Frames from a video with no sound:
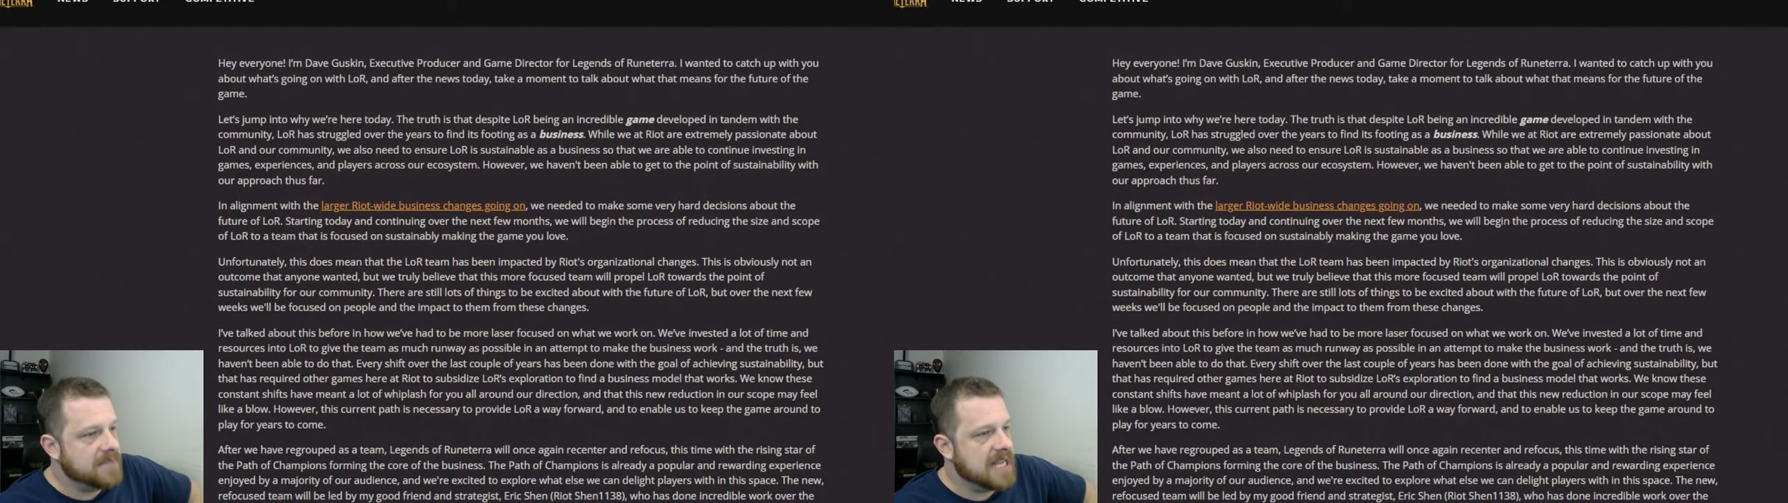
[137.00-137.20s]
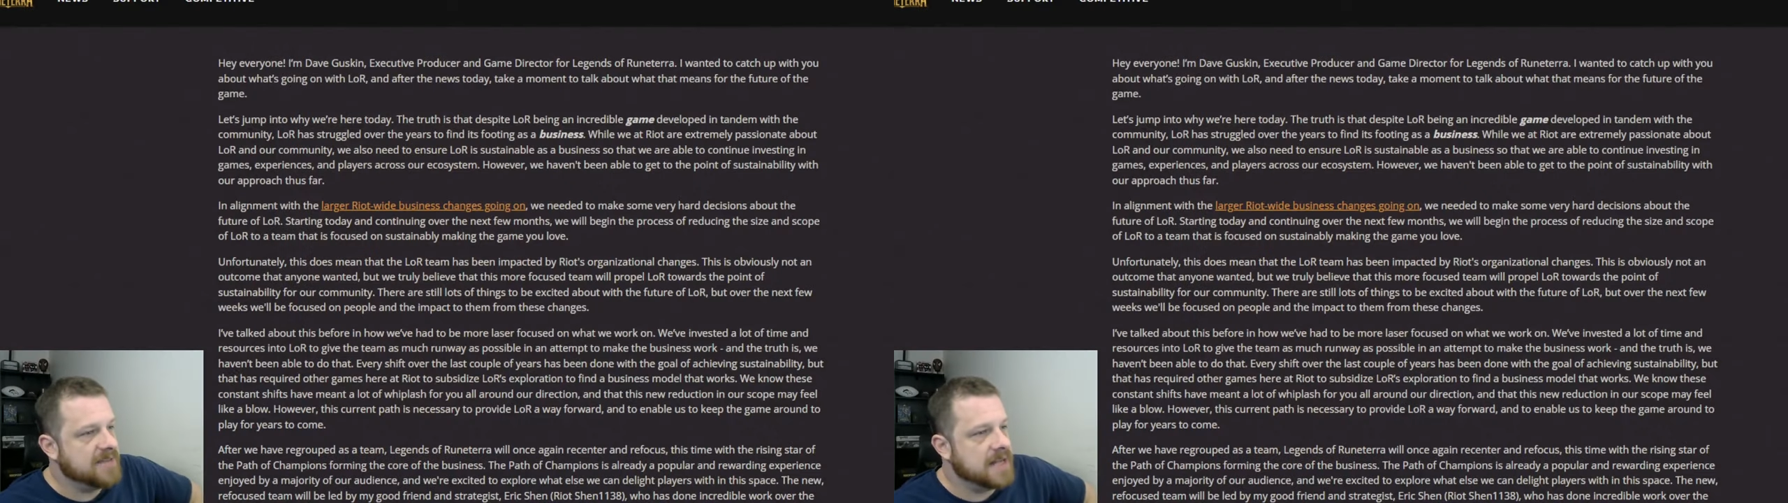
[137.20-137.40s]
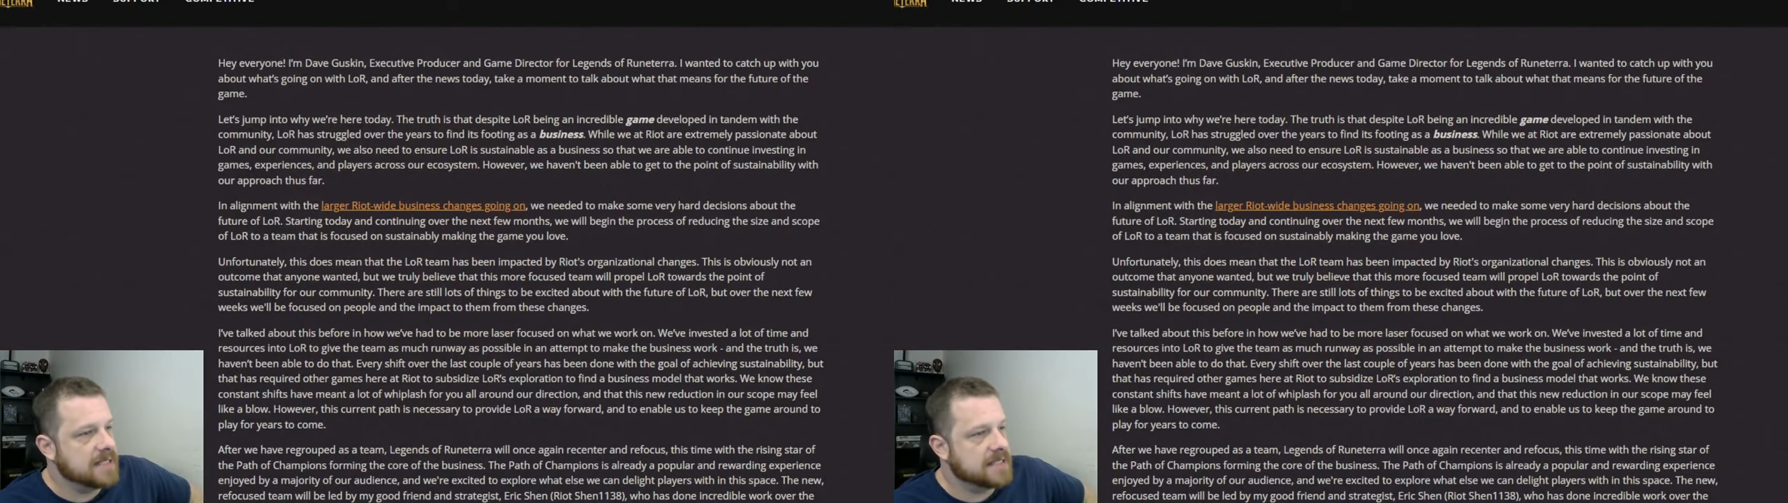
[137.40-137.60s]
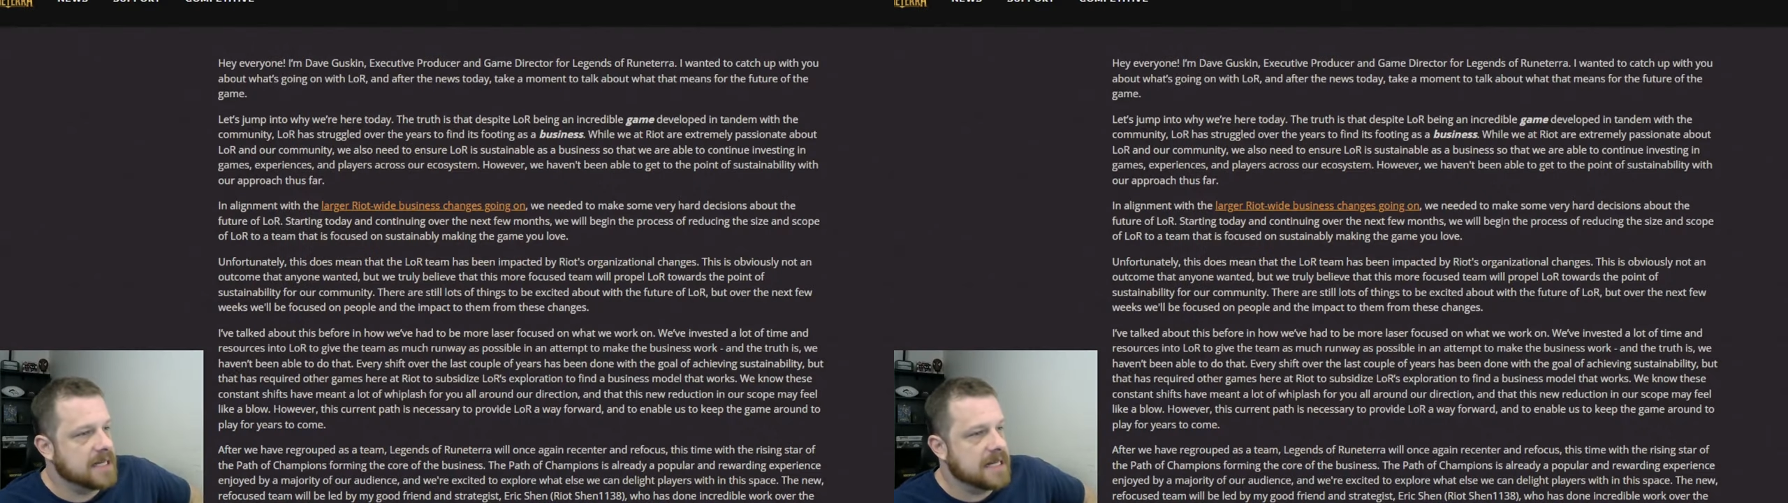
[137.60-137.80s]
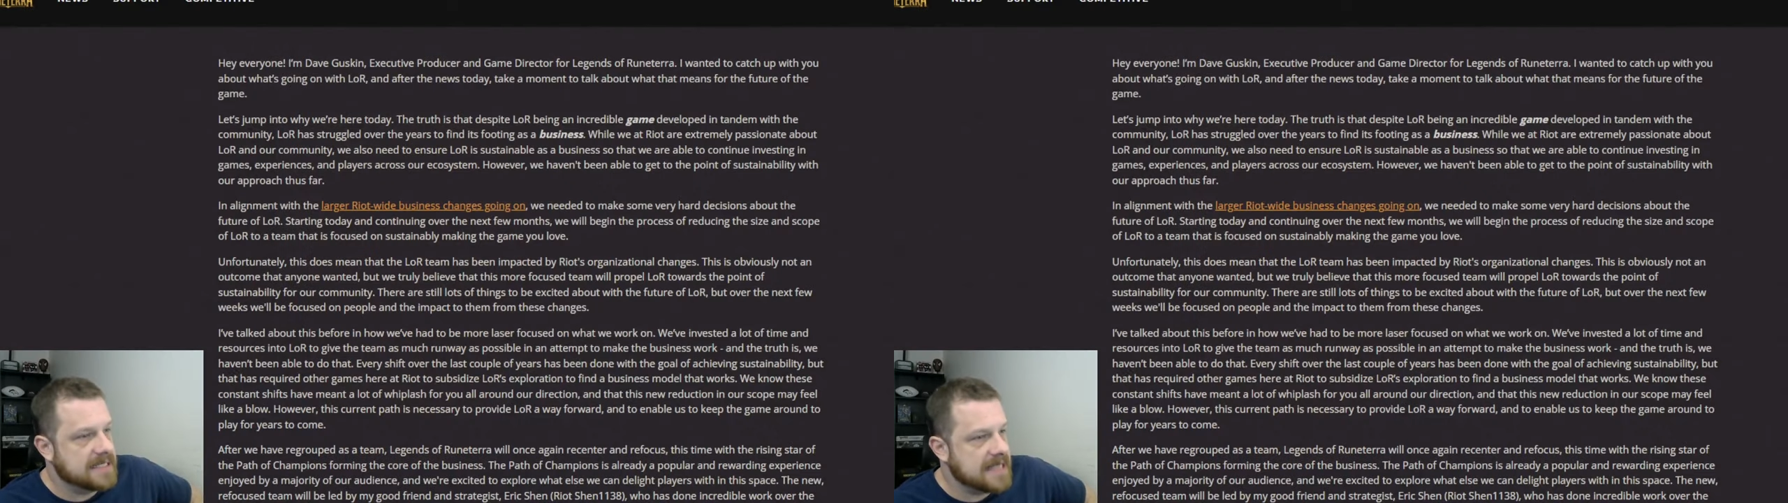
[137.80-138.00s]
Dave
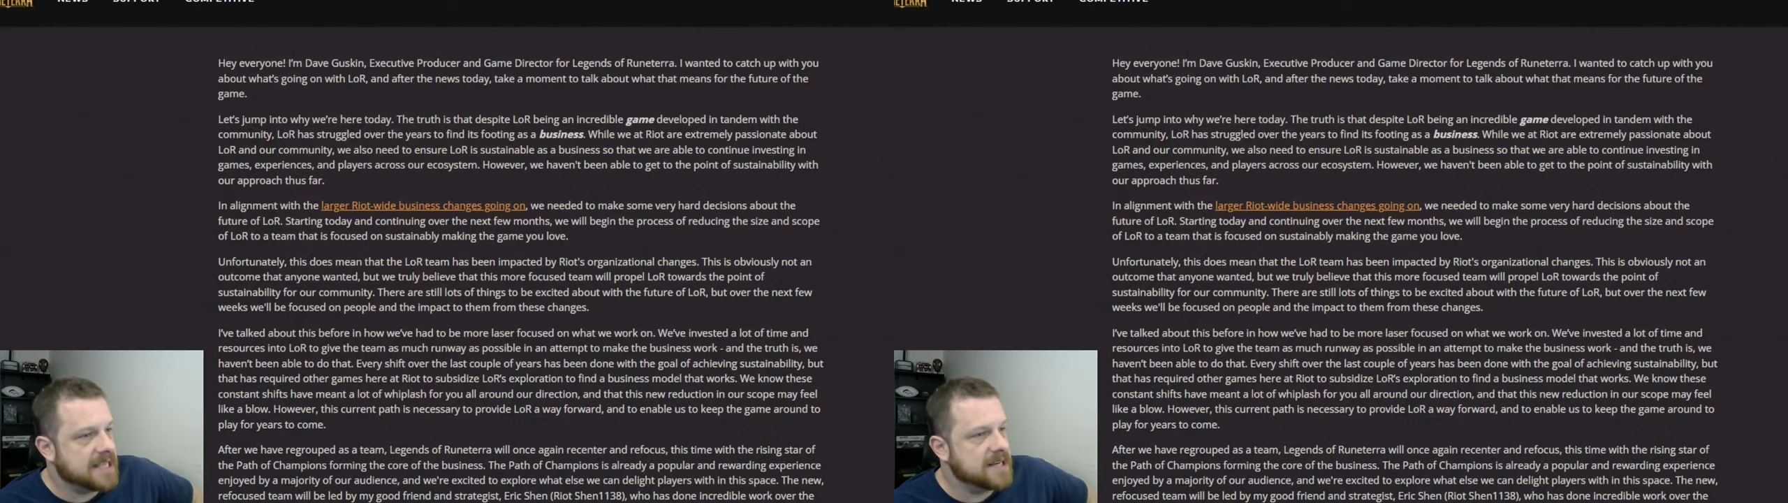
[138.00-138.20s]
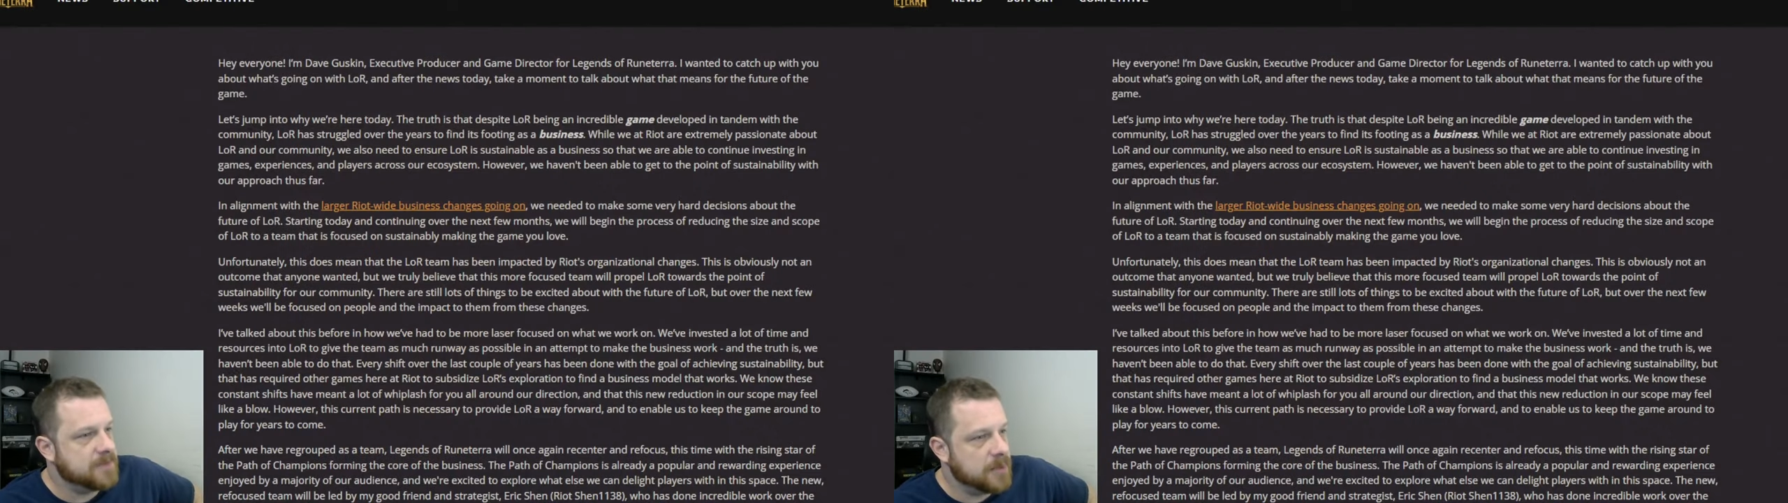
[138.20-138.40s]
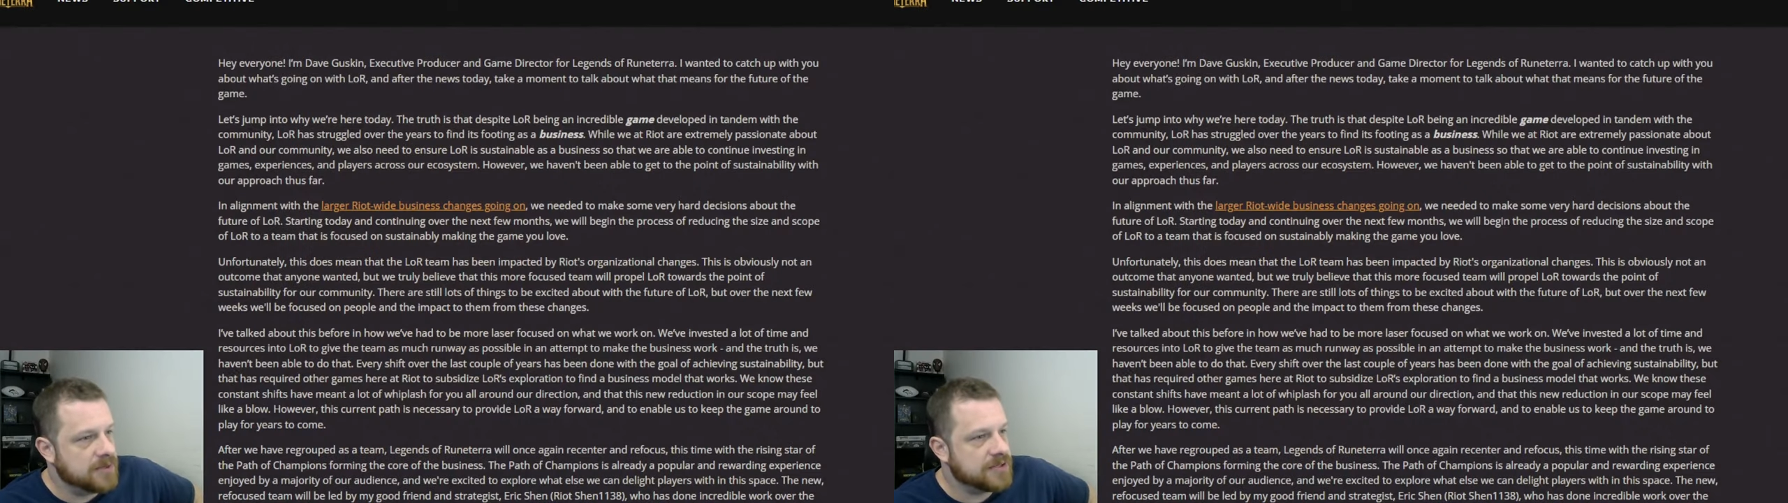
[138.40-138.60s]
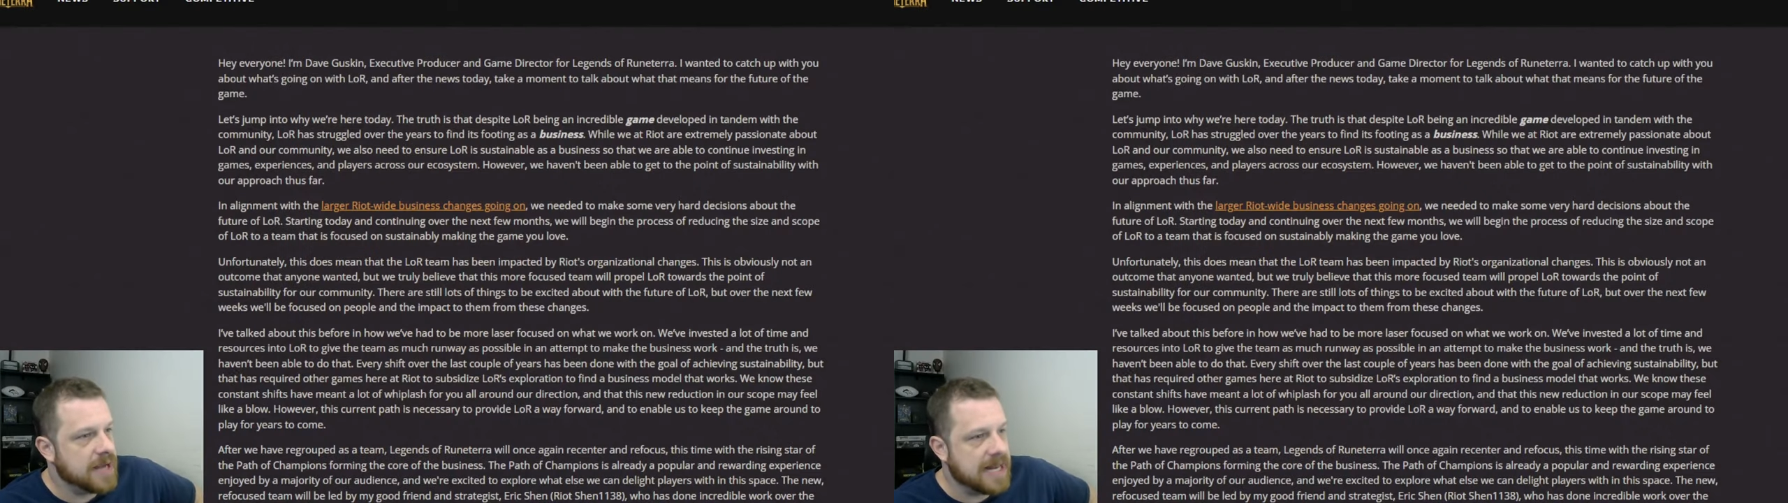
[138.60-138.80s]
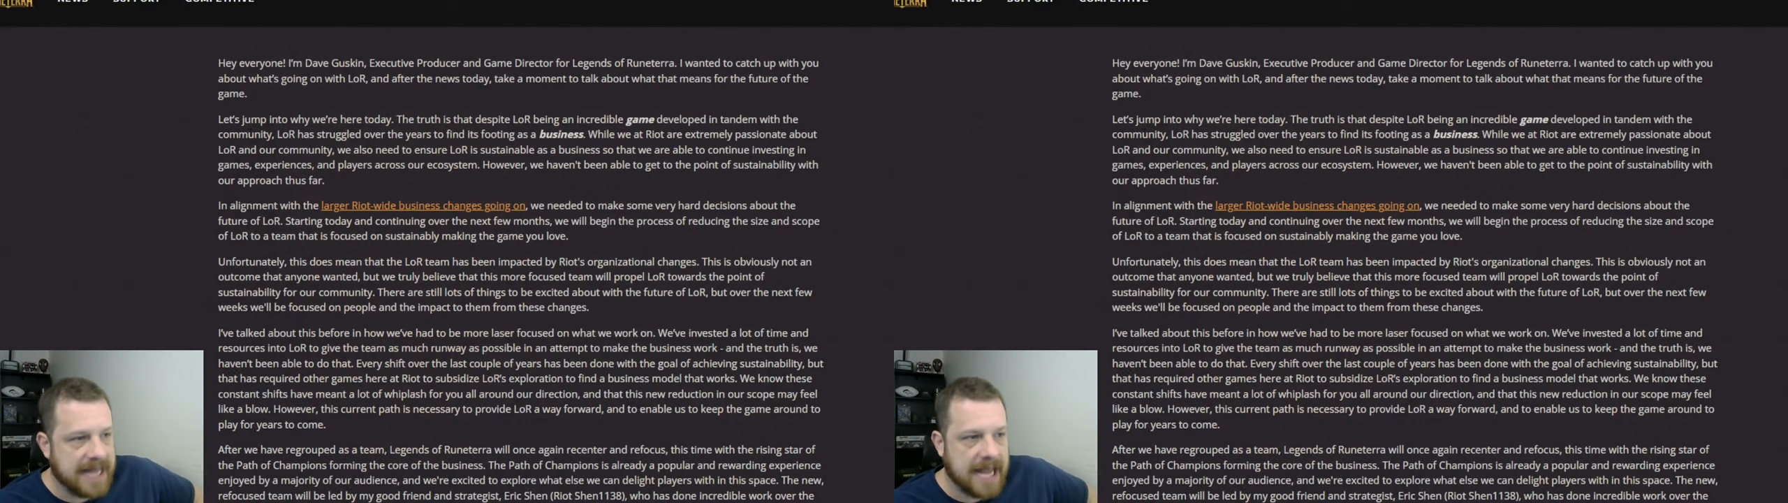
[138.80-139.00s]
Guskin, executive producer and